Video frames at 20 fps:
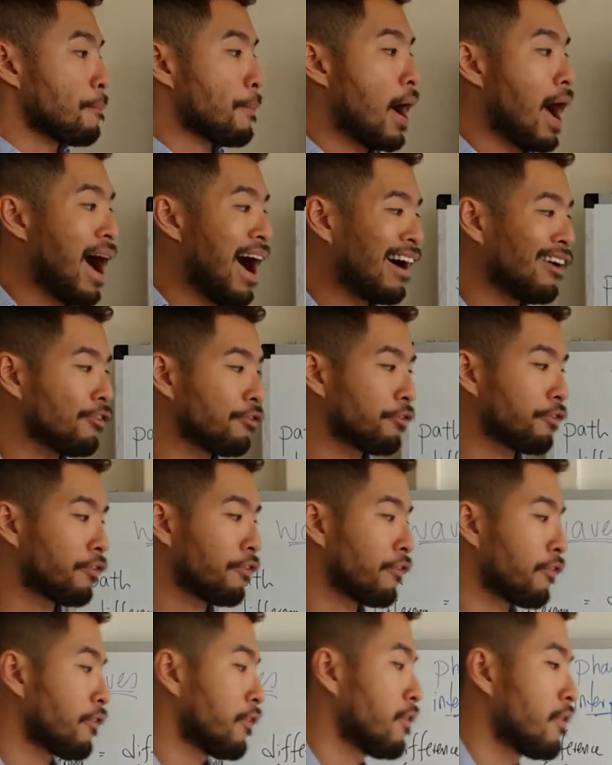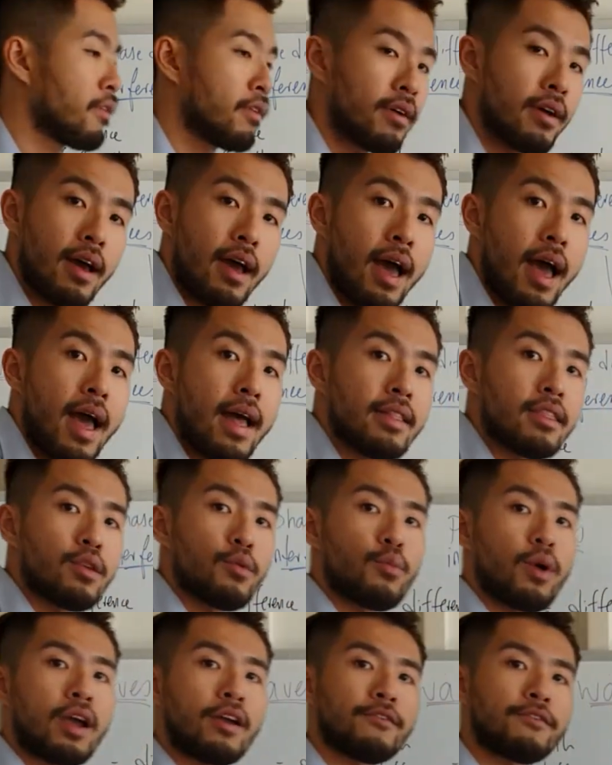path and the
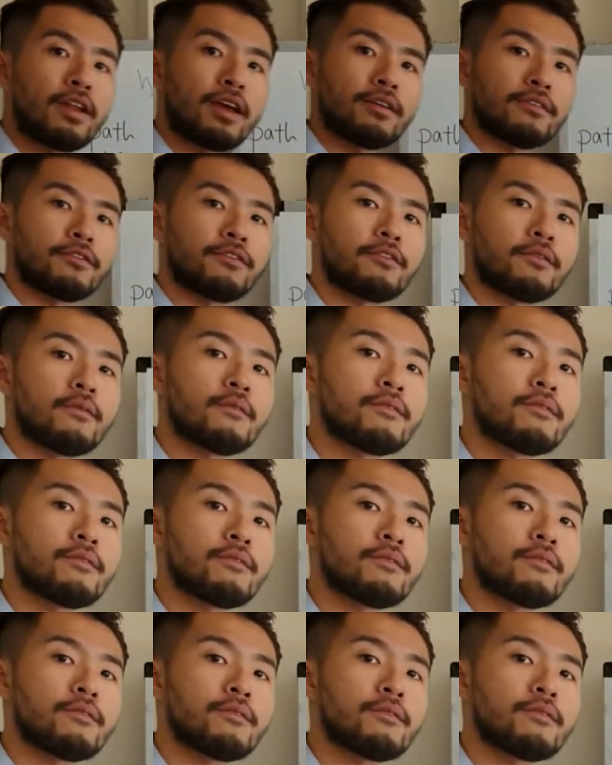wavelength.